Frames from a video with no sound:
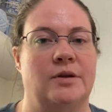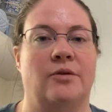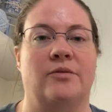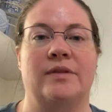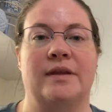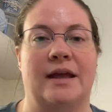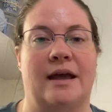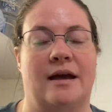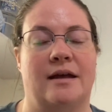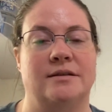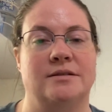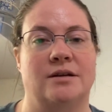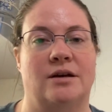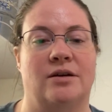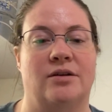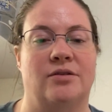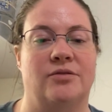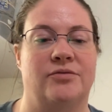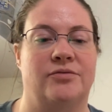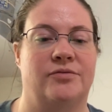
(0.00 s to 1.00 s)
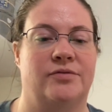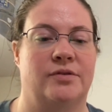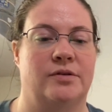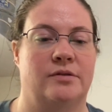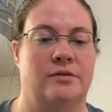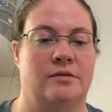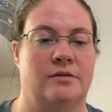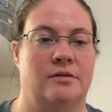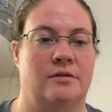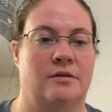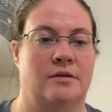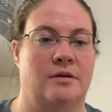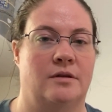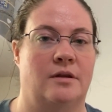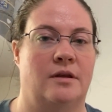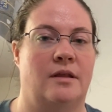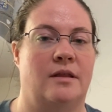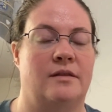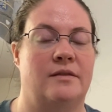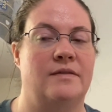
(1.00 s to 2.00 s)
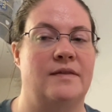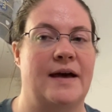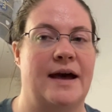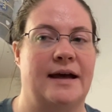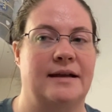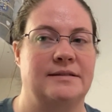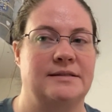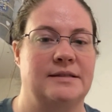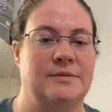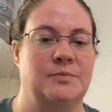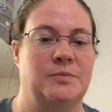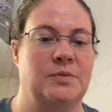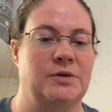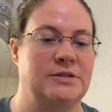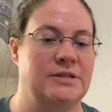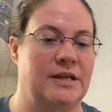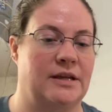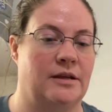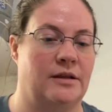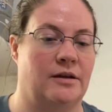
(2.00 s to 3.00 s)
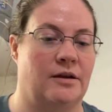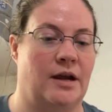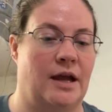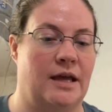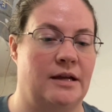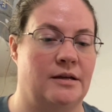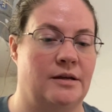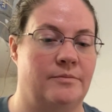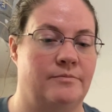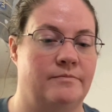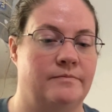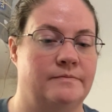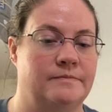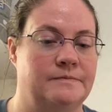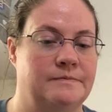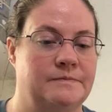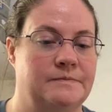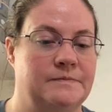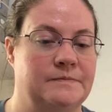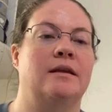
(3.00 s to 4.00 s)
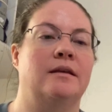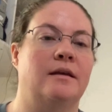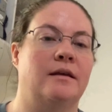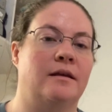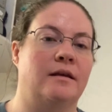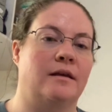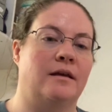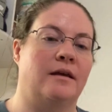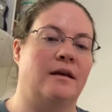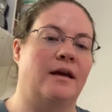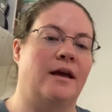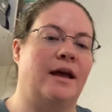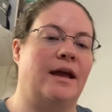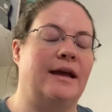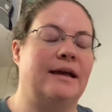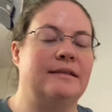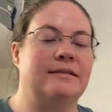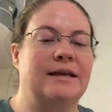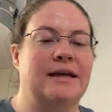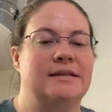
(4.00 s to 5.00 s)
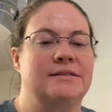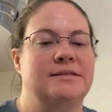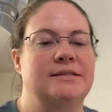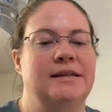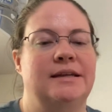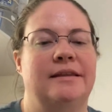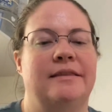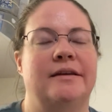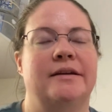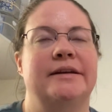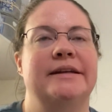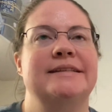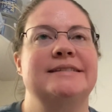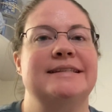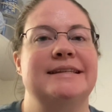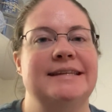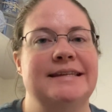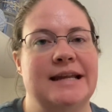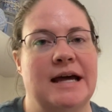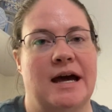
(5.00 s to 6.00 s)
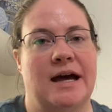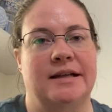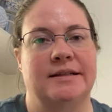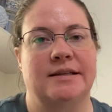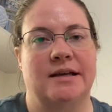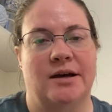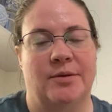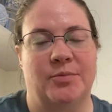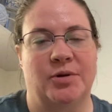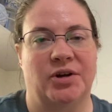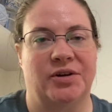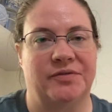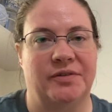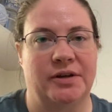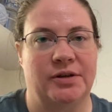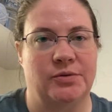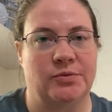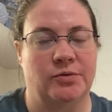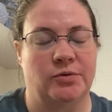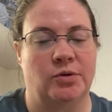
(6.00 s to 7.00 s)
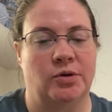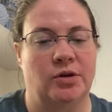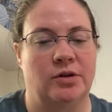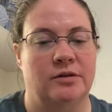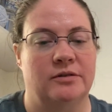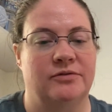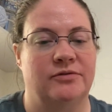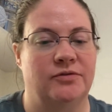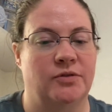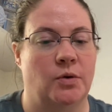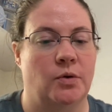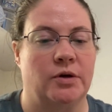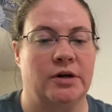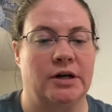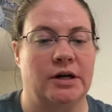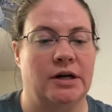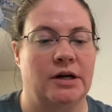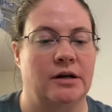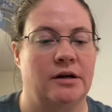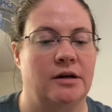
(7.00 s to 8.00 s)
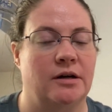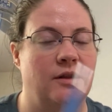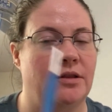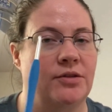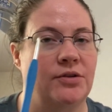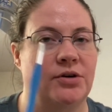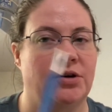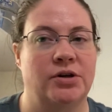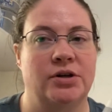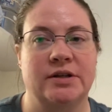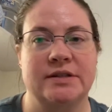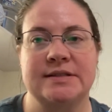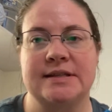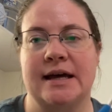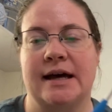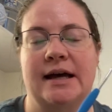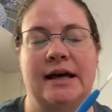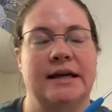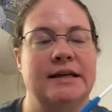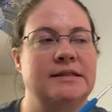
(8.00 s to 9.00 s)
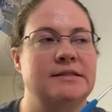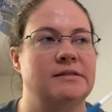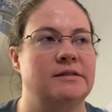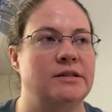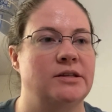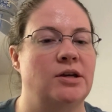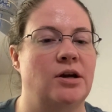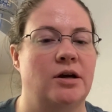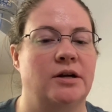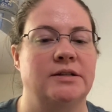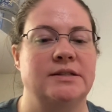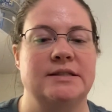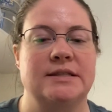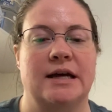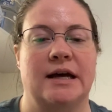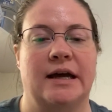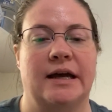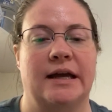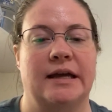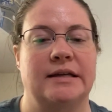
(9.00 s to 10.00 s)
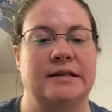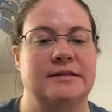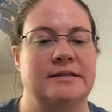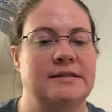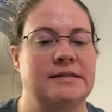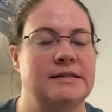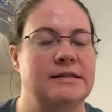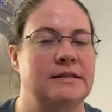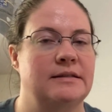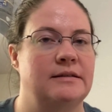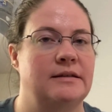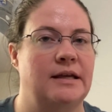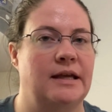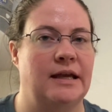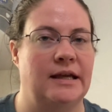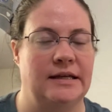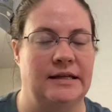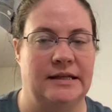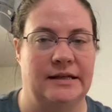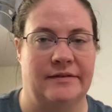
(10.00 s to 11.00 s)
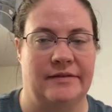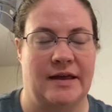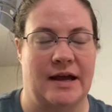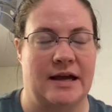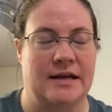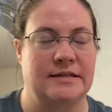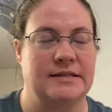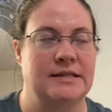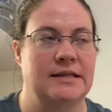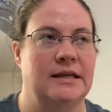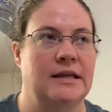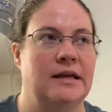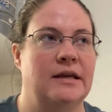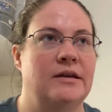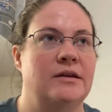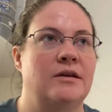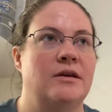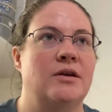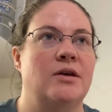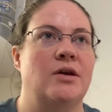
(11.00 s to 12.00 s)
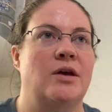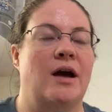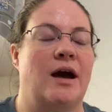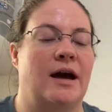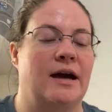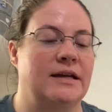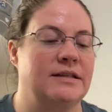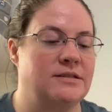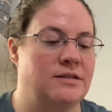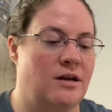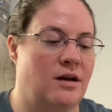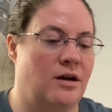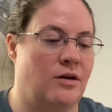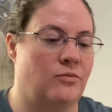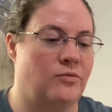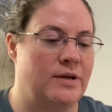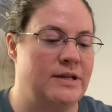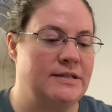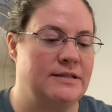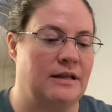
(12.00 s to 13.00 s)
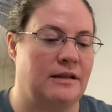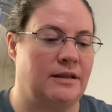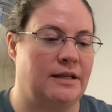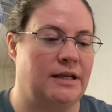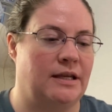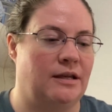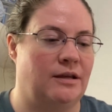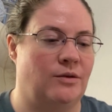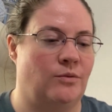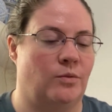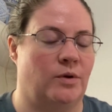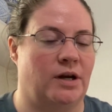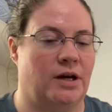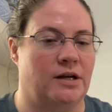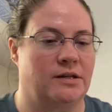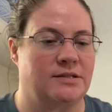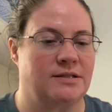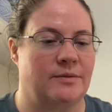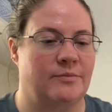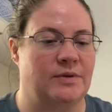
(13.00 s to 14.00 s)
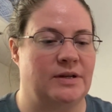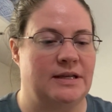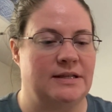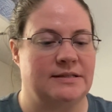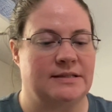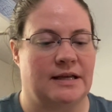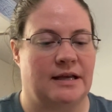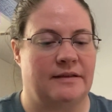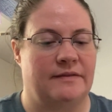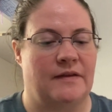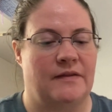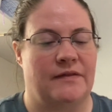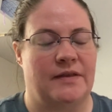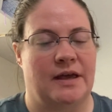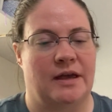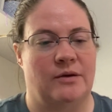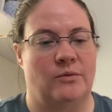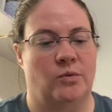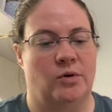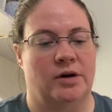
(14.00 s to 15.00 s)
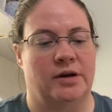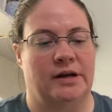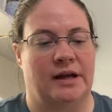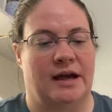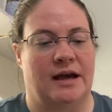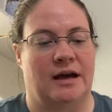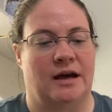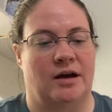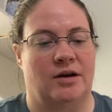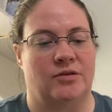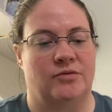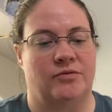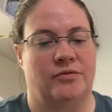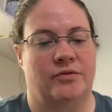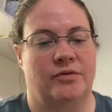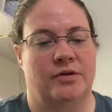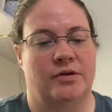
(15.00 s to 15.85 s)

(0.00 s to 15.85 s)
the end of that particular item. And lastly, there is not a perfect rule for the hook size, the yarn size, any of that. I saw recently where somebody said that they would have